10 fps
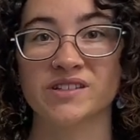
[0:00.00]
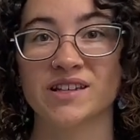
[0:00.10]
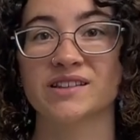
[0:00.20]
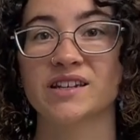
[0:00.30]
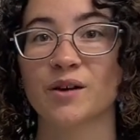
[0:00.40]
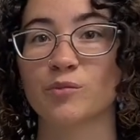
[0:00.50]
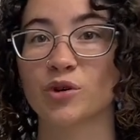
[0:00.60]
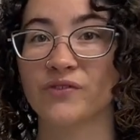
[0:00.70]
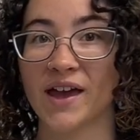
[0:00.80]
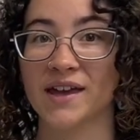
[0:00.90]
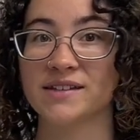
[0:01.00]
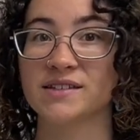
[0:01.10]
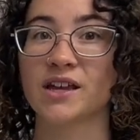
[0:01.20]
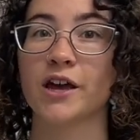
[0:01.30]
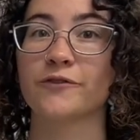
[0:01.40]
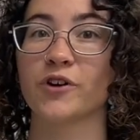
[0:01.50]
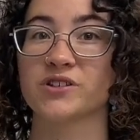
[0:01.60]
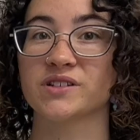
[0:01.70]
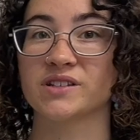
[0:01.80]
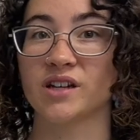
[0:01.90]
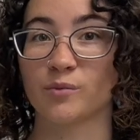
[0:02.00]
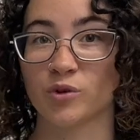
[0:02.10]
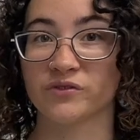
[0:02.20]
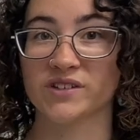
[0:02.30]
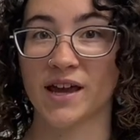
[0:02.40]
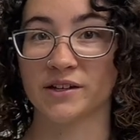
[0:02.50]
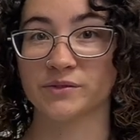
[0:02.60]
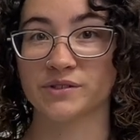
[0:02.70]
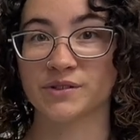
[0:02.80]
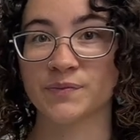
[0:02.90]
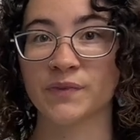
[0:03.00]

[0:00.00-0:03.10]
in the number of heads versus the number of tails?